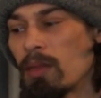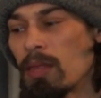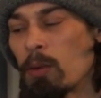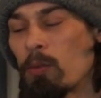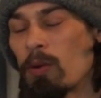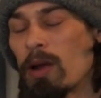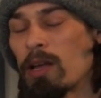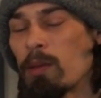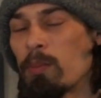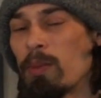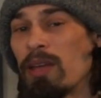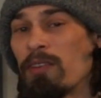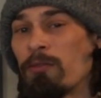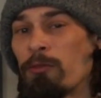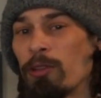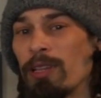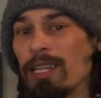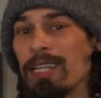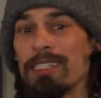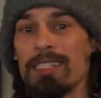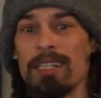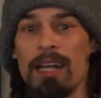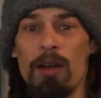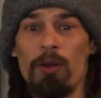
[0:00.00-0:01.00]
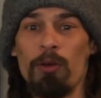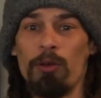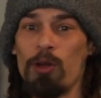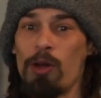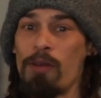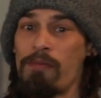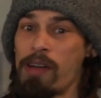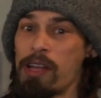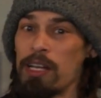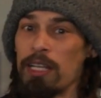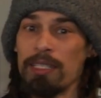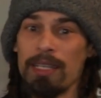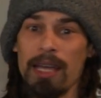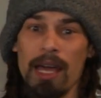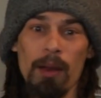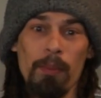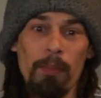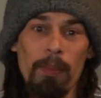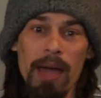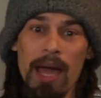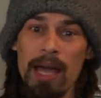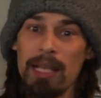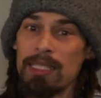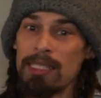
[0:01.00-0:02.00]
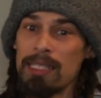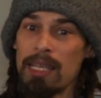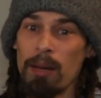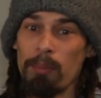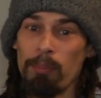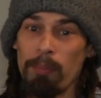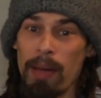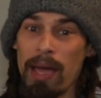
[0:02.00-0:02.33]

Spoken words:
recommend for this, and I don't know if I just got a bad set of